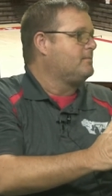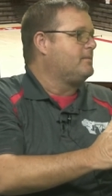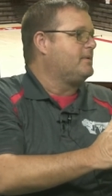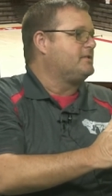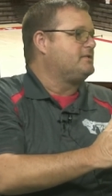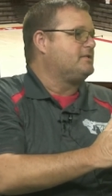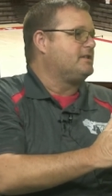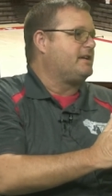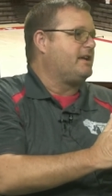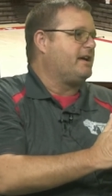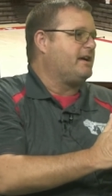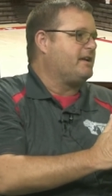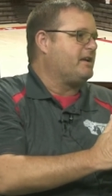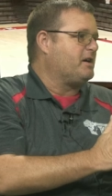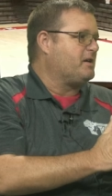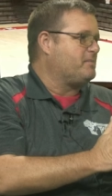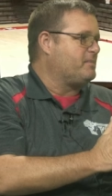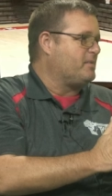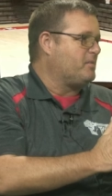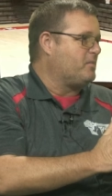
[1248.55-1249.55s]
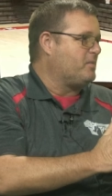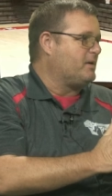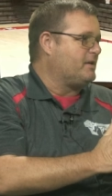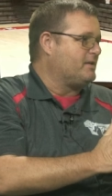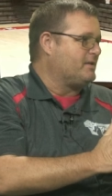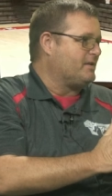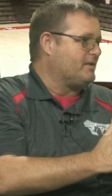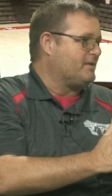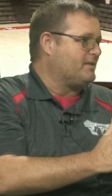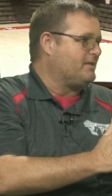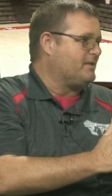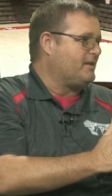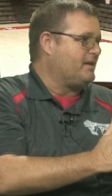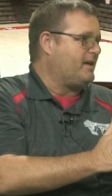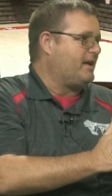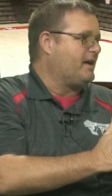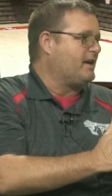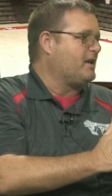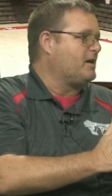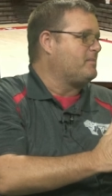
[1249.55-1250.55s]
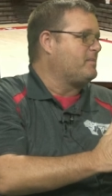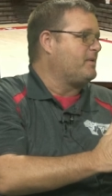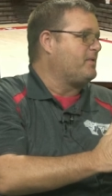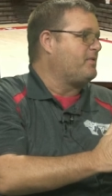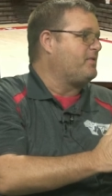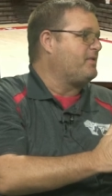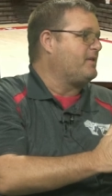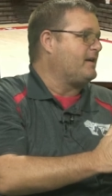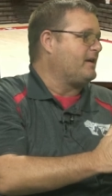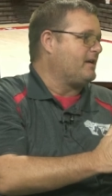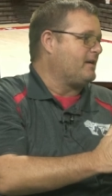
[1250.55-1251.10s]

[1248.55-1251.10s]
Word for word: but you can't help but wonder. You can't, can't help, help, but wonder,